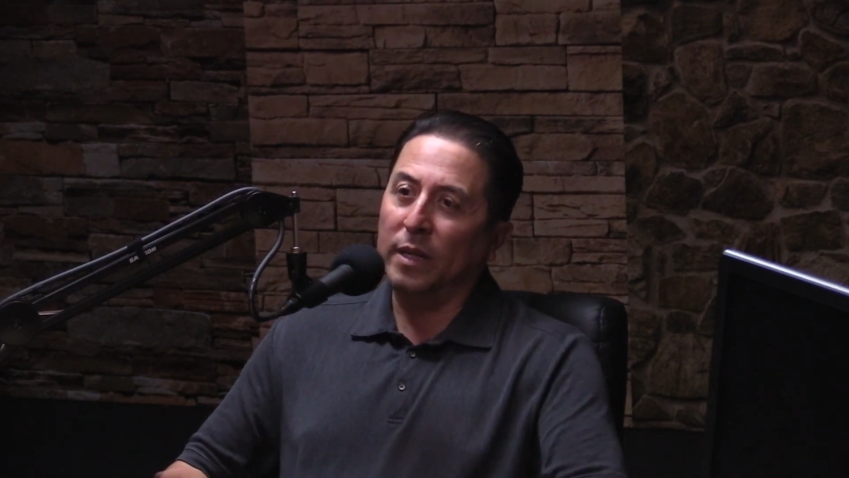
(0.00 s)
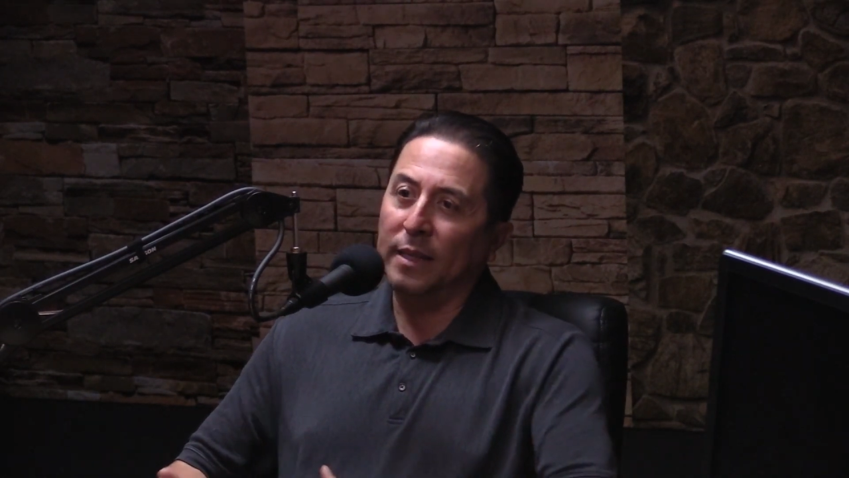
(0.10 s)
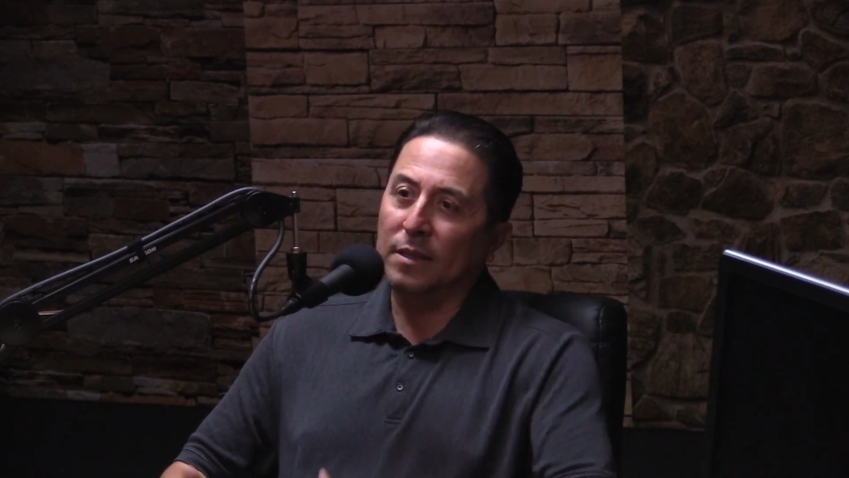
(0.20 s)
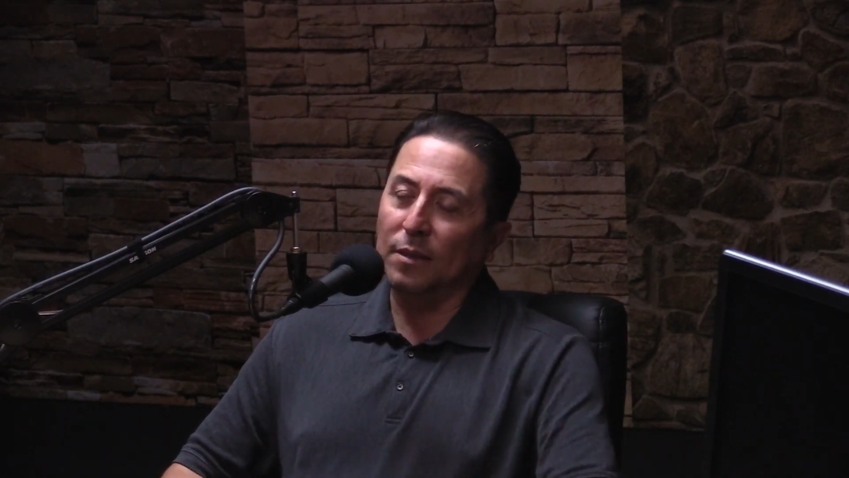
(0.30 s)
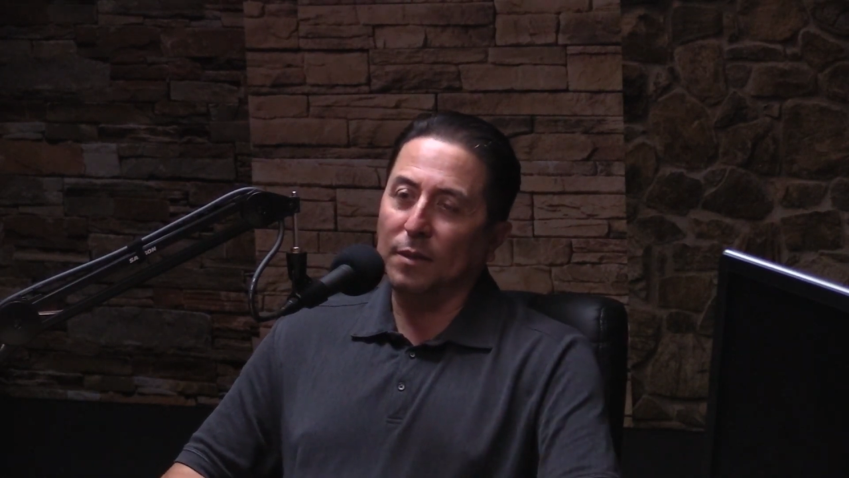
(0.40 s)

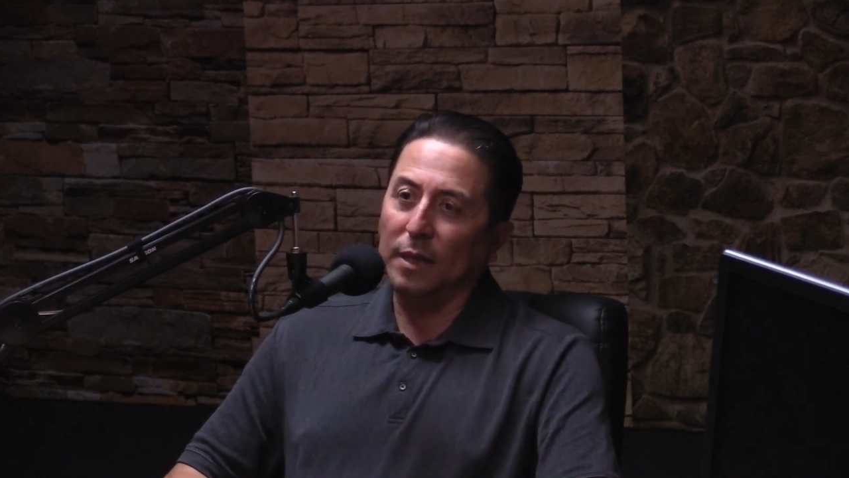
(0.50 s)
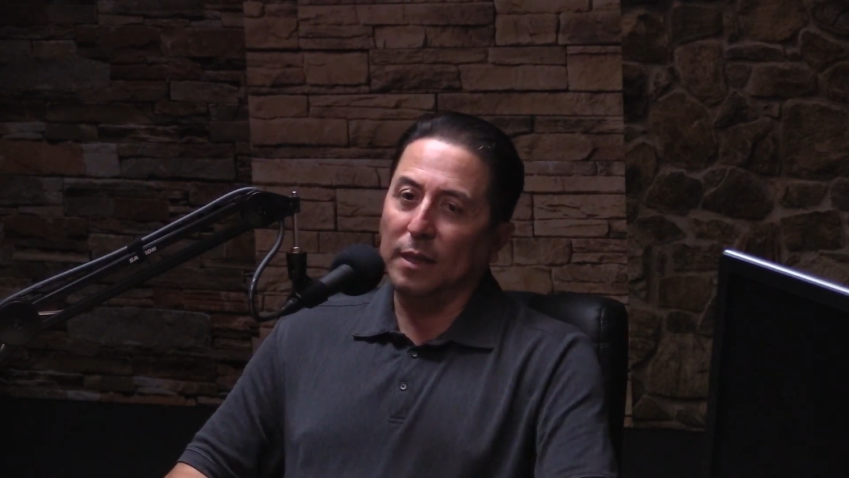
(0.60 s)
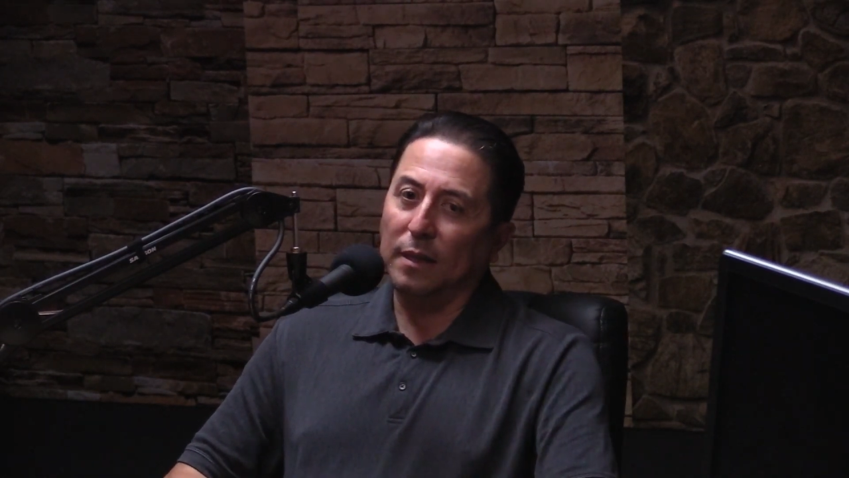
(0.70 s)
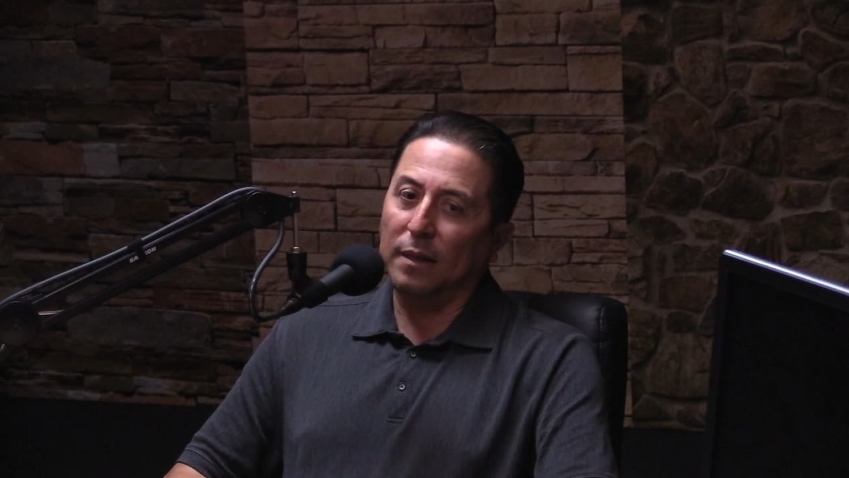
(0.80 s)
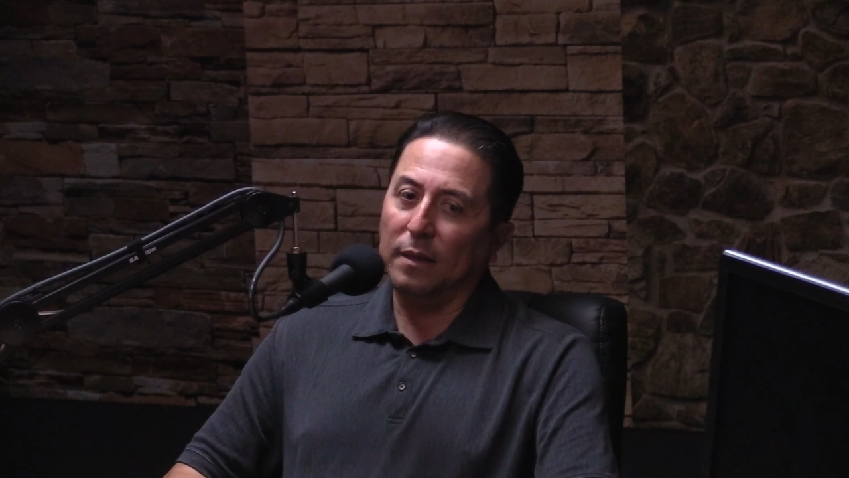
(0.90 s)
into
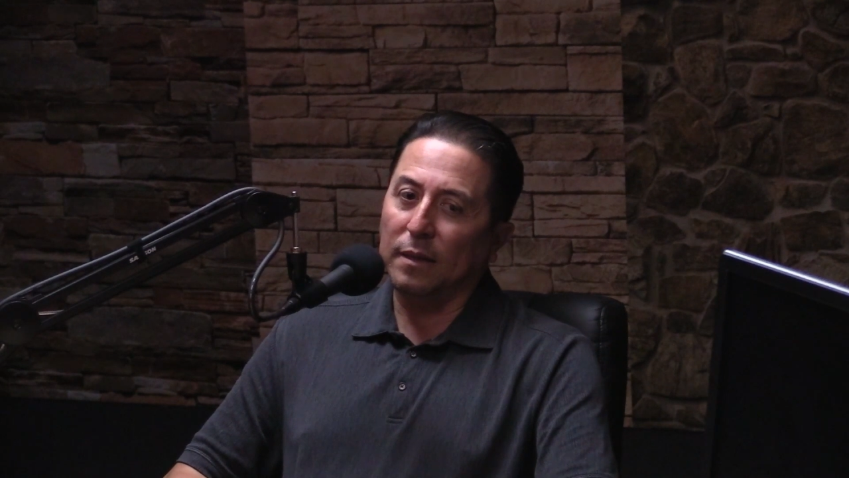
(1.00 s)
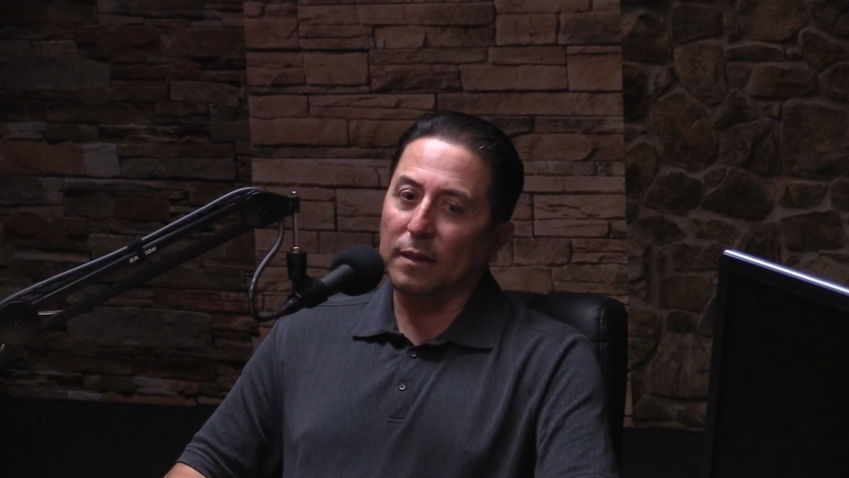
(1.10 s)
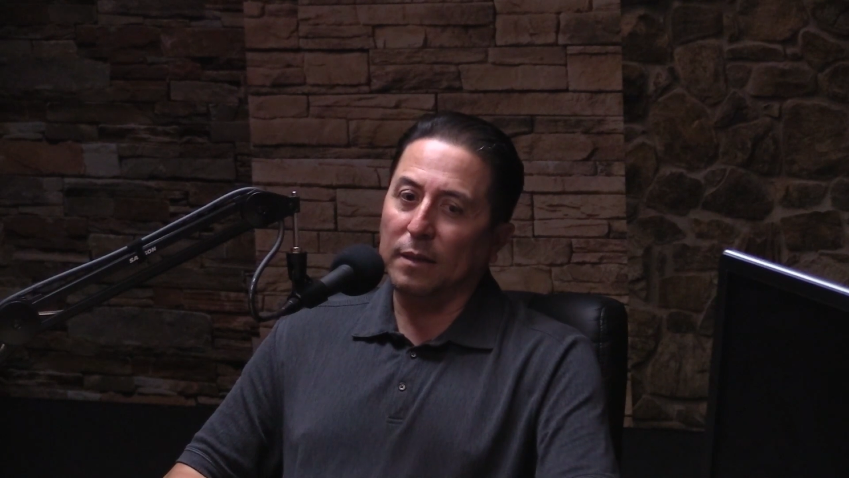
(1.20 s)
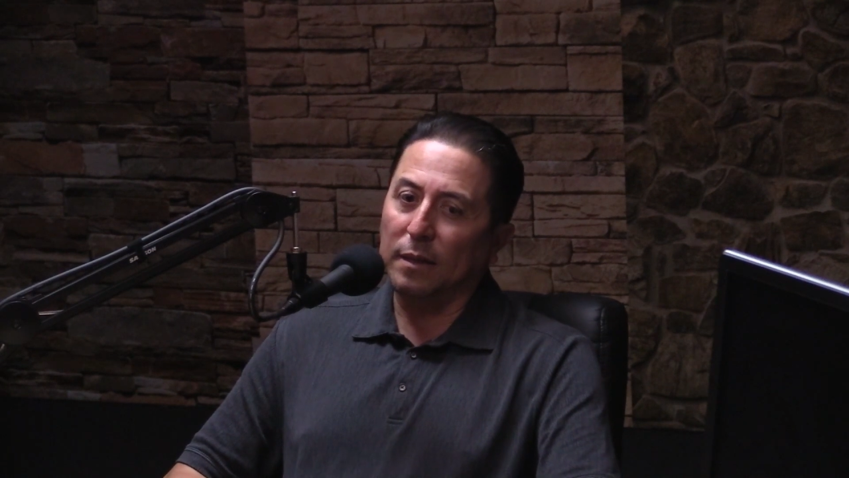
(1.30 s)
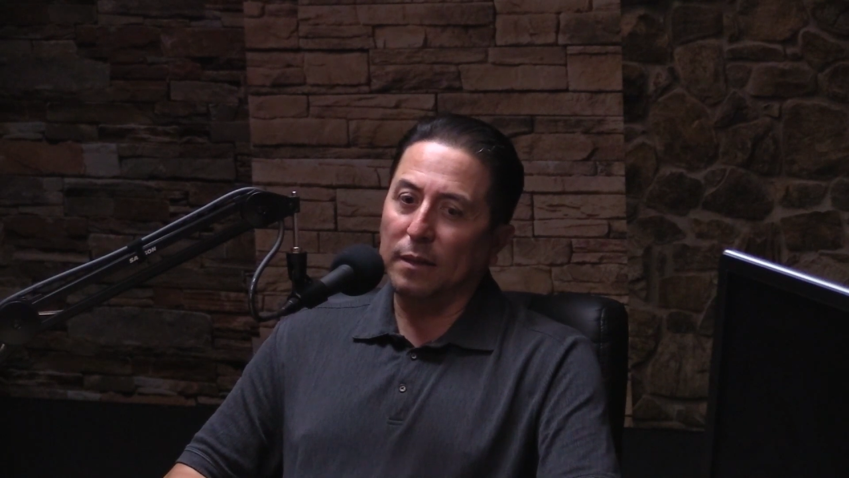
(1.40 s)

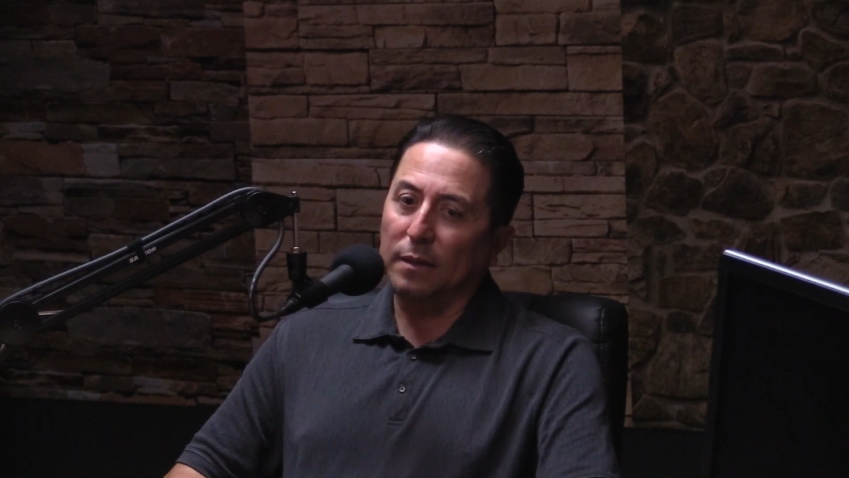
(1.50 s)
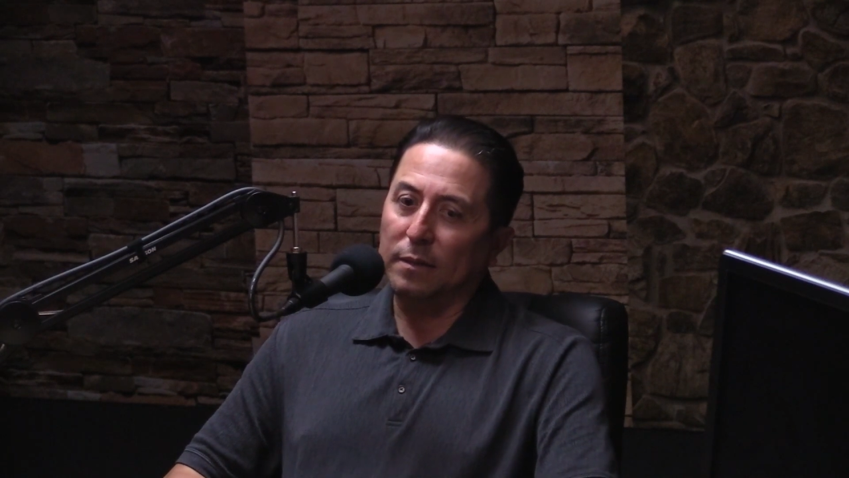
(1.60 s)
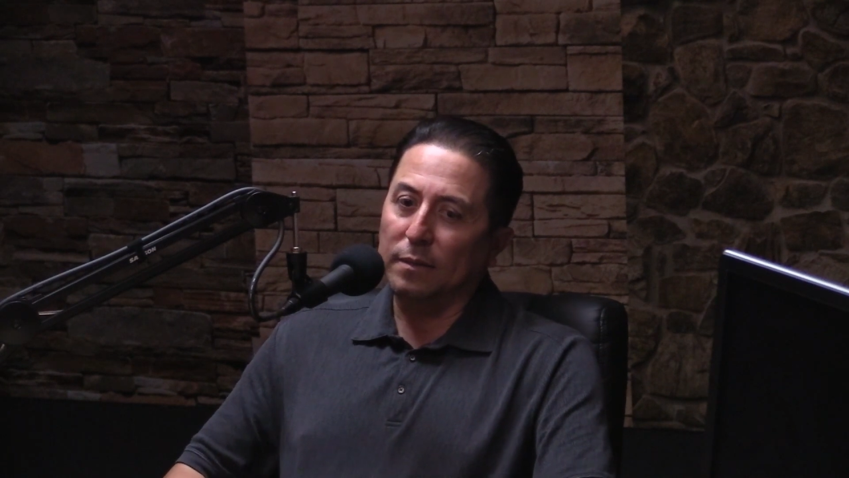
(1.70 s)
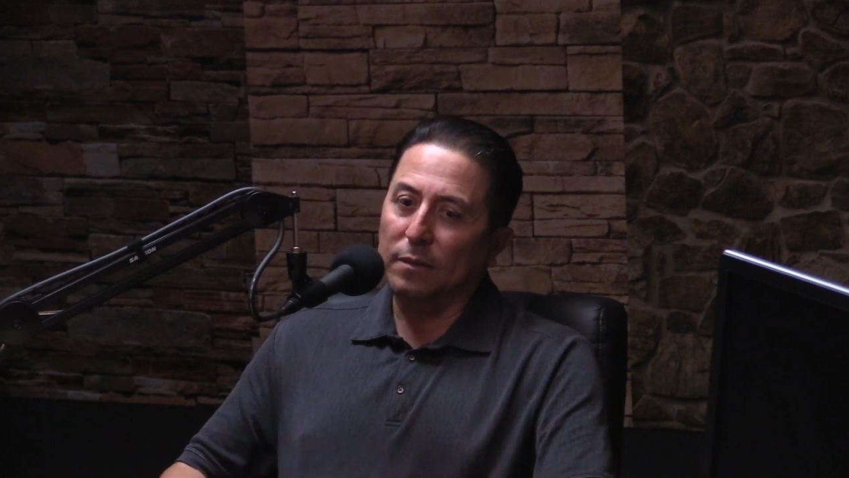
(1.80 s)
the